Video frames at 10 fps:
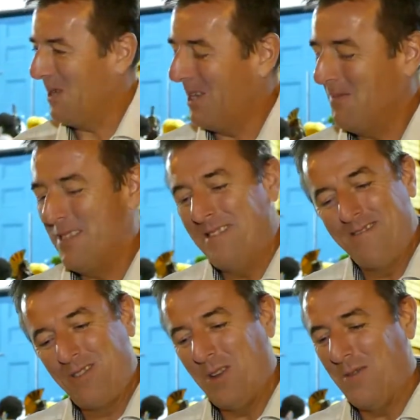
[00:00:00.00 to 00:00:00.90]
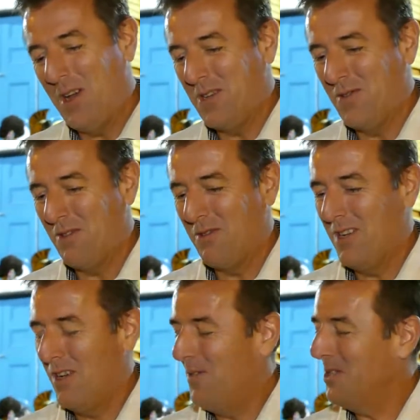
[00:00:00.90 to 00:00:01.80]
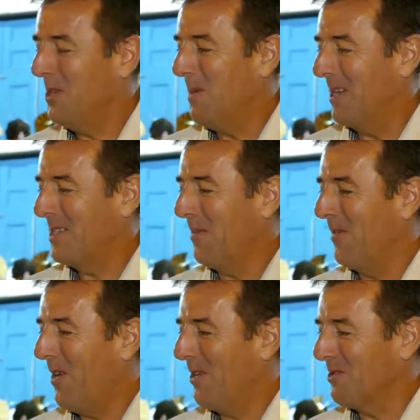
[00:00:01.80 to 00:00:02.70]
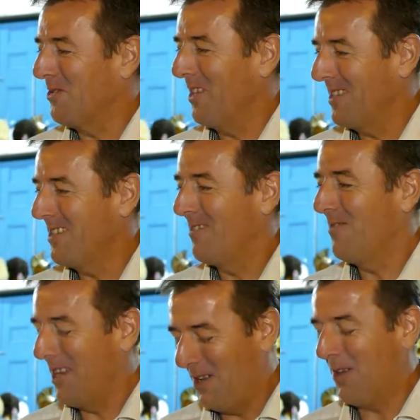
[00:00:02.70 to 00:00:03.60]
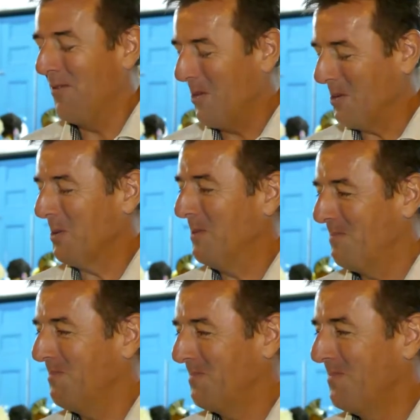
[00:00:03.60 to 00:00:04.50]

well. I mean, couldn't have asked for two better semi-finals, really. So really looking forward to it.